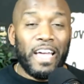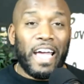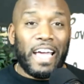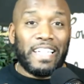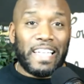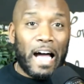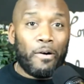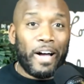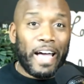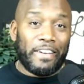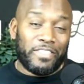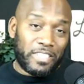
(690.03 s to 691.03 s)
And now I
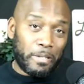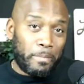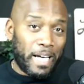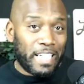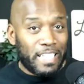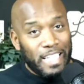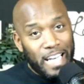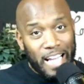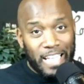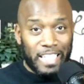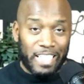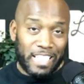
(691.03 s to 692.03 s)
have somebody that I
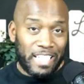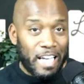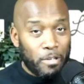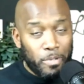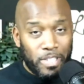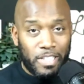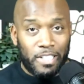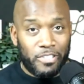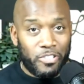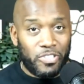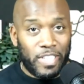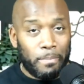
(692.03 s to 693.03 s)
can connect with and
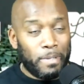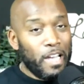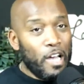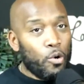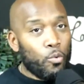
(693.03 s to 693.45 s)
understand me.